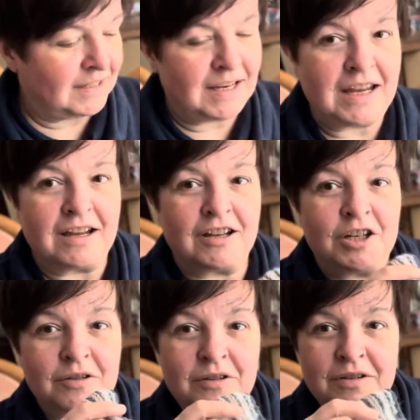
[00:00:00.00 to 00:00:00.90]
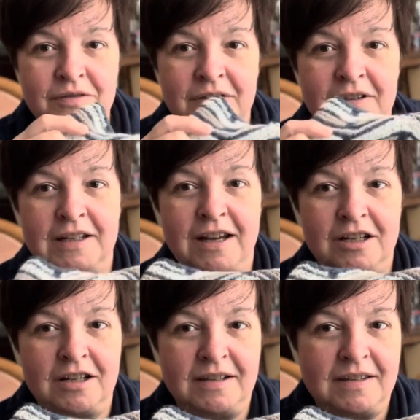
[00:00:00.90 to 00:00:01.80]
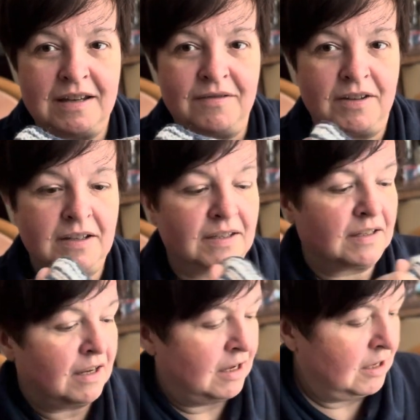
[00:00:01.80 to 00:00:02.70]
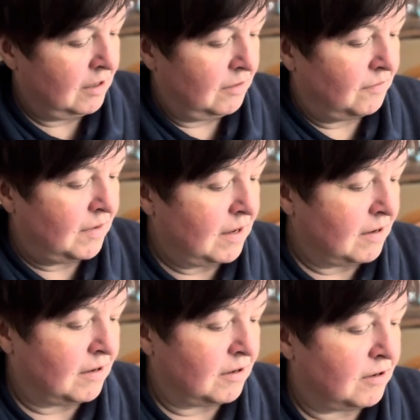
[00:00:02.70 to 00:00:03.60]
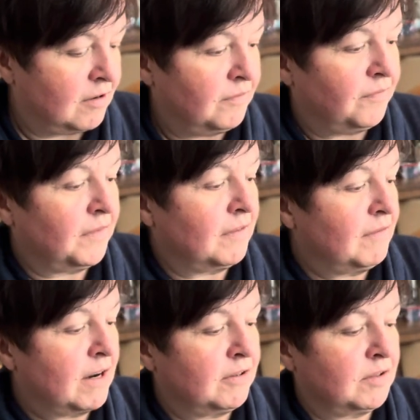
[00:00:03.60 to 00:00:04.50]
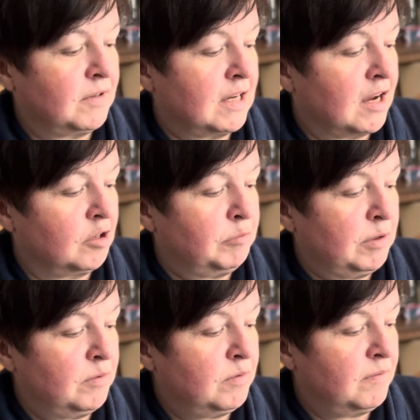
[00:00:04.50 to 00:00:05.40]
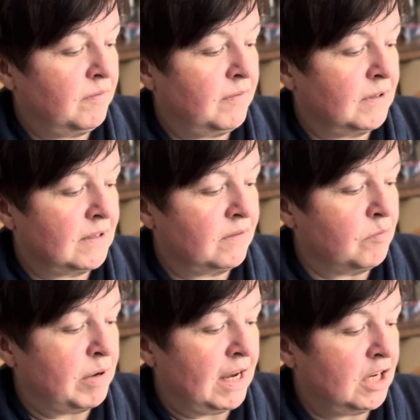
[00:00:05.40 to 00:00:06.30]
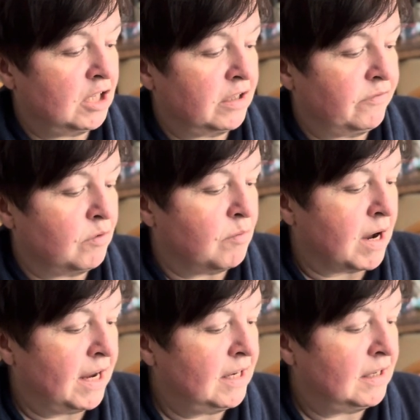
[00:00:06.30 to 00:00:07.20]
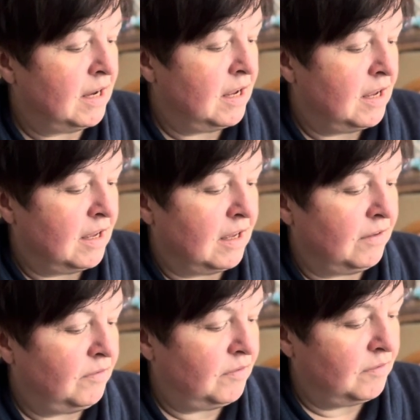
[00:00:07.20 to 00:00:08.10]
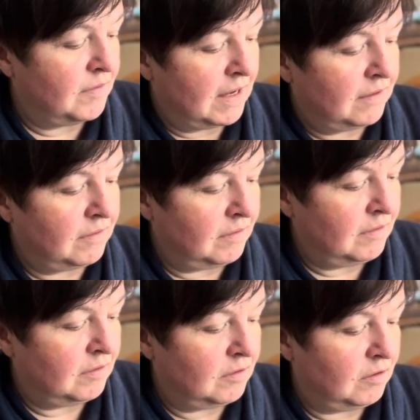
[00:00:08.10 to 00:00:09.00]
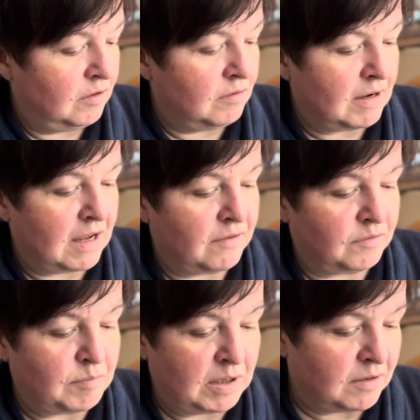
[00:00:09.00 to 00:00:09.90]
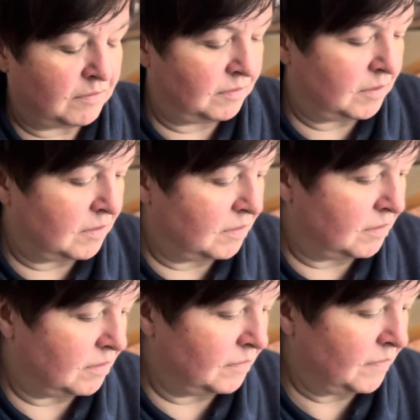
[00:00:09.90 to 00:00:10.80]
here, I don't know if you can actually see this. There is the dark blue, there's the beige and the white, and then you have a bit of well,